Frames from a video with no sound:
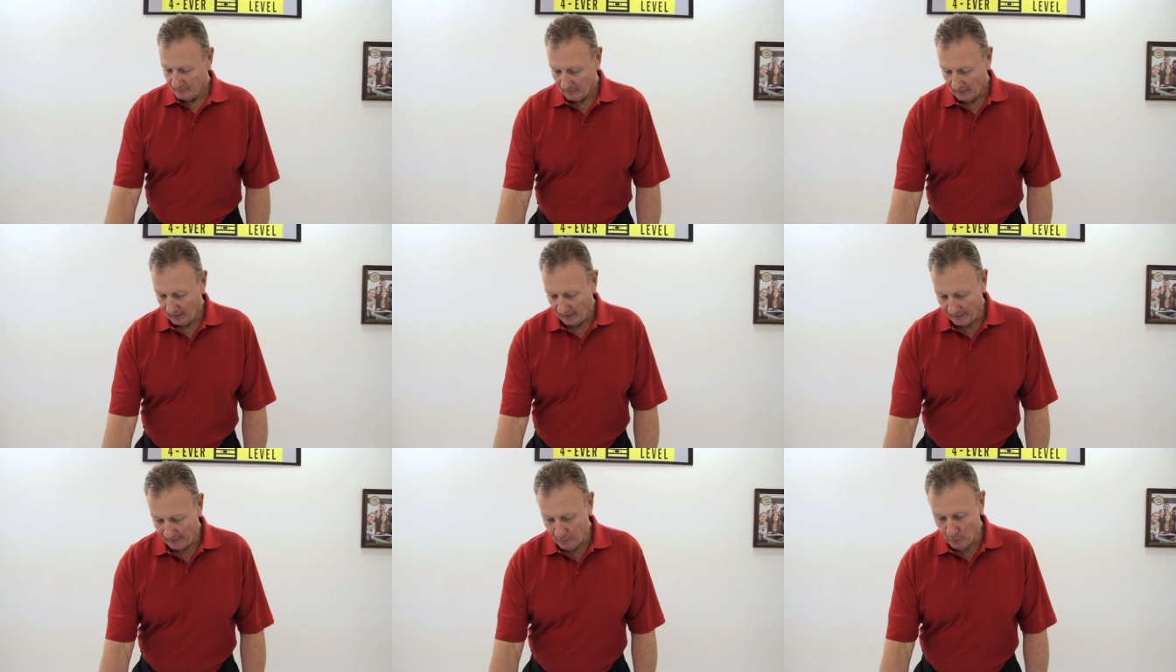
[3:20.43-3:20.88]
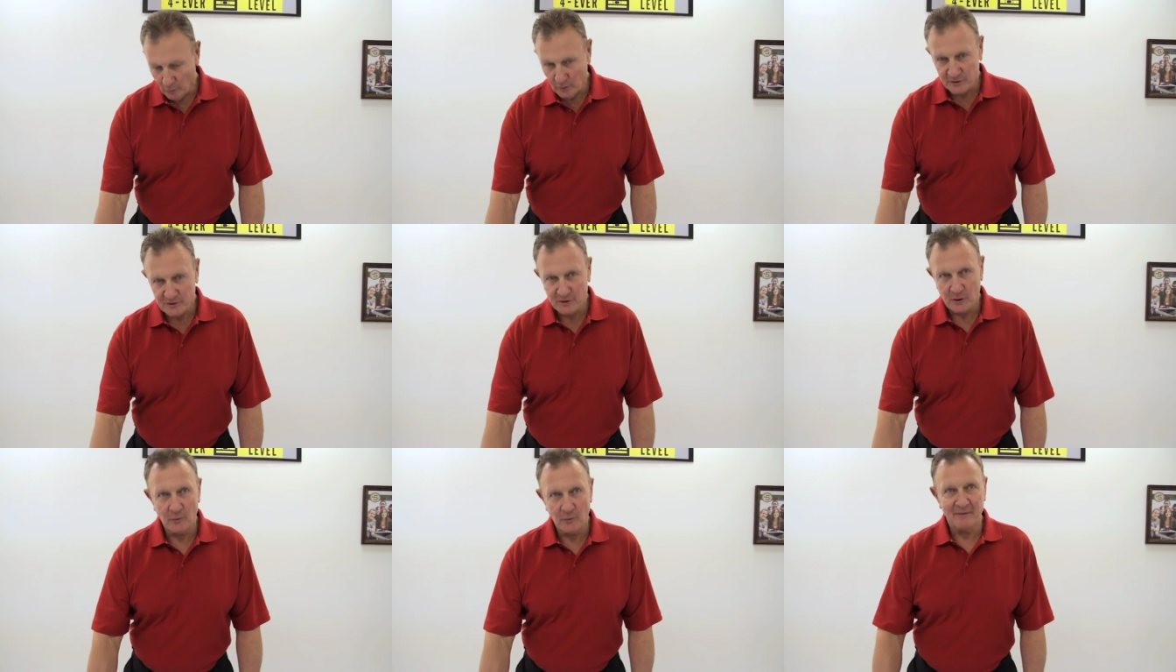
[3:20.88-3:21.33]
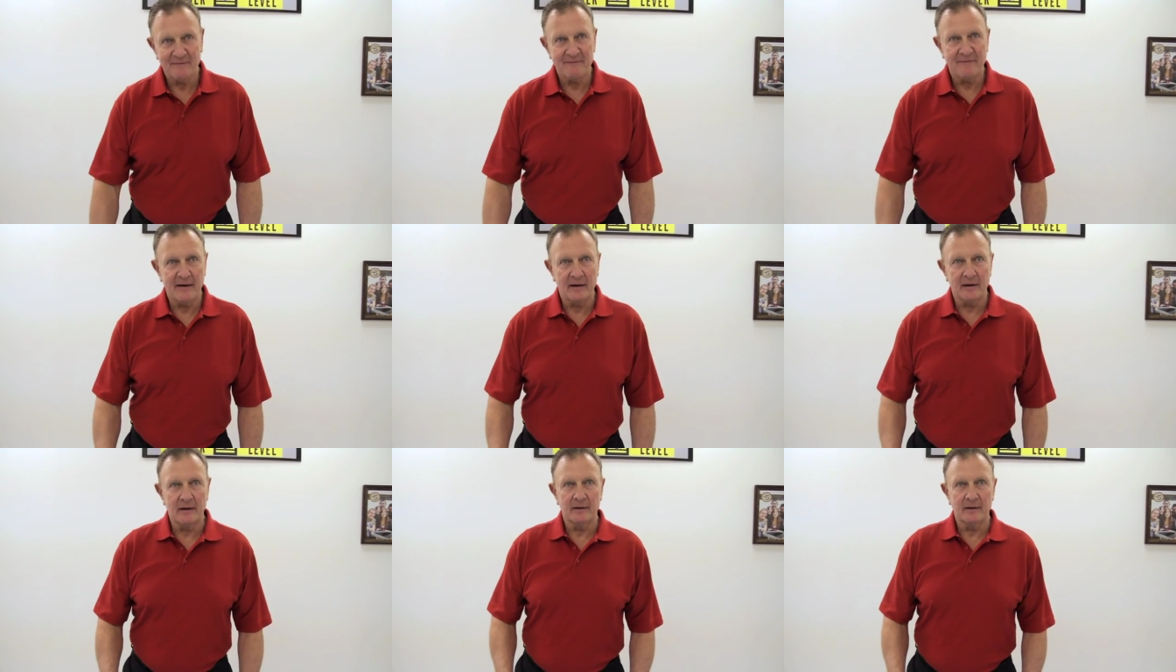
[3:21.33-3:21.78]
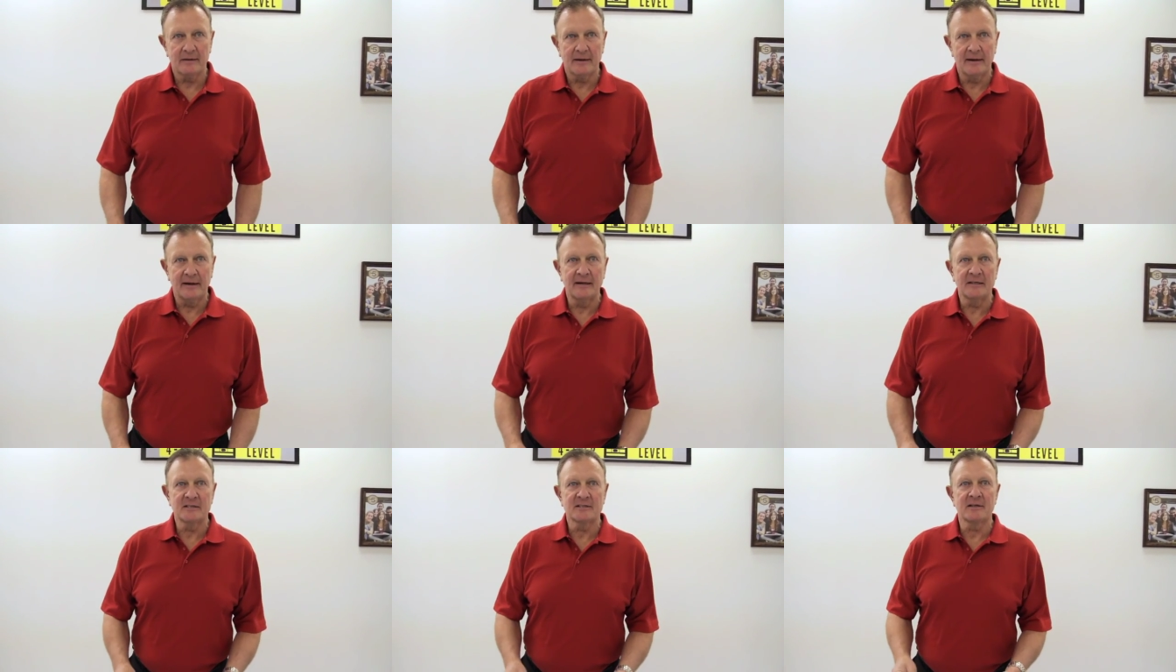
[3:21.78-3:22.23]
I also invented
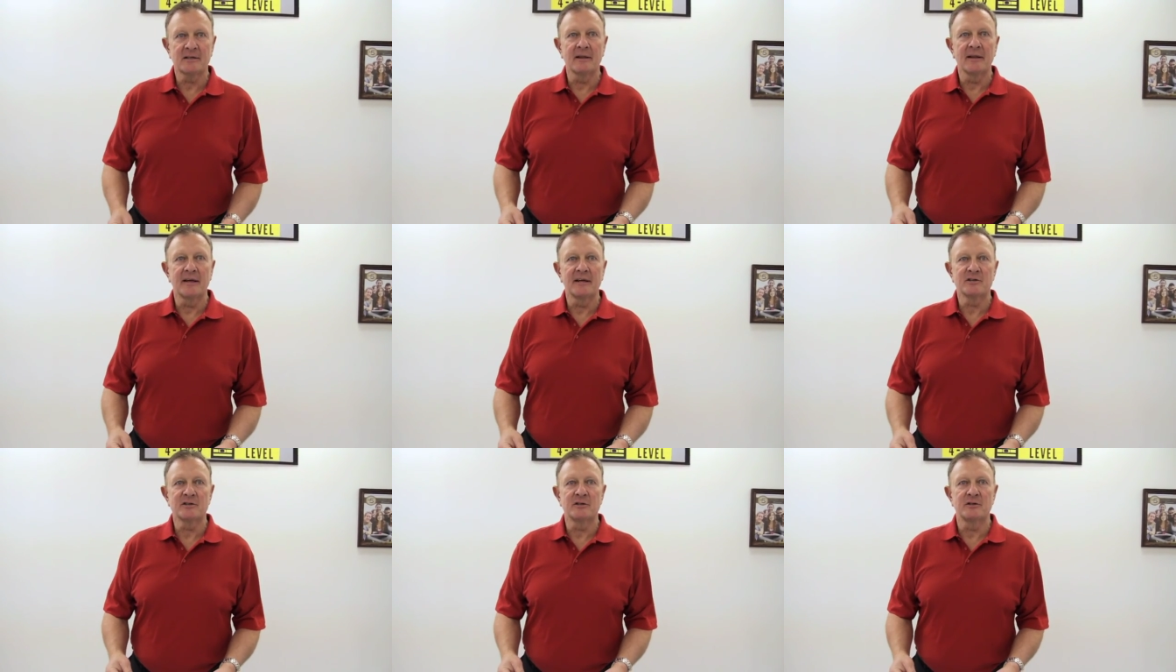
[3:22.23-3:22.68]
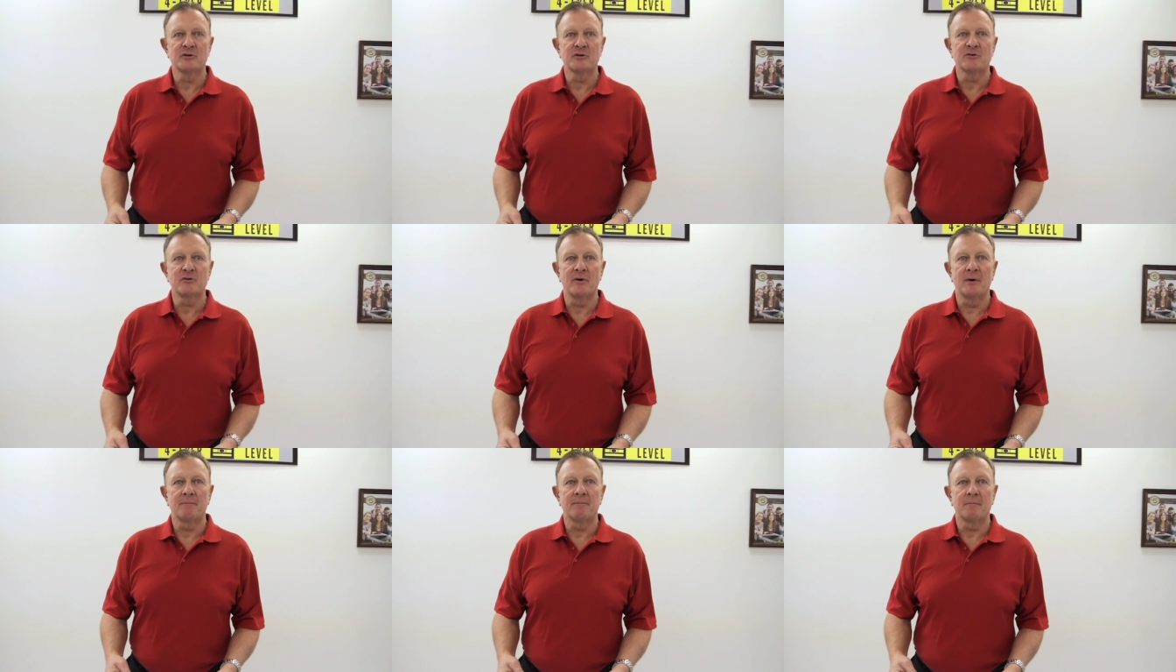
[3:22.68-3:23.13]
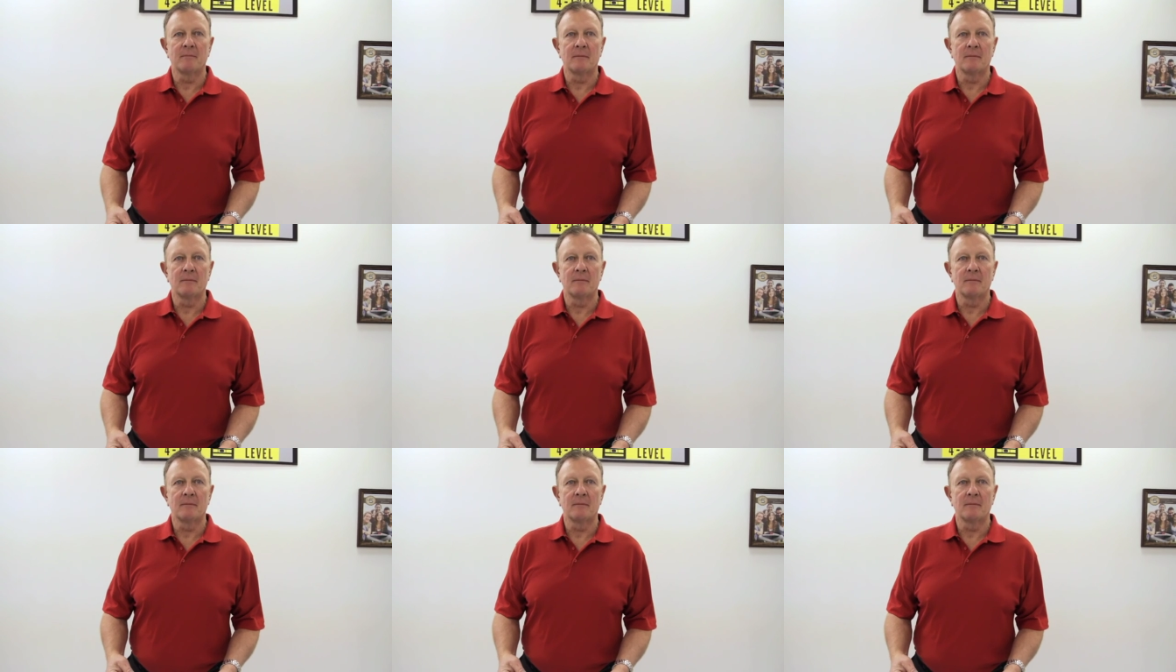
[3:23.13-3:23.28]
an installation strip,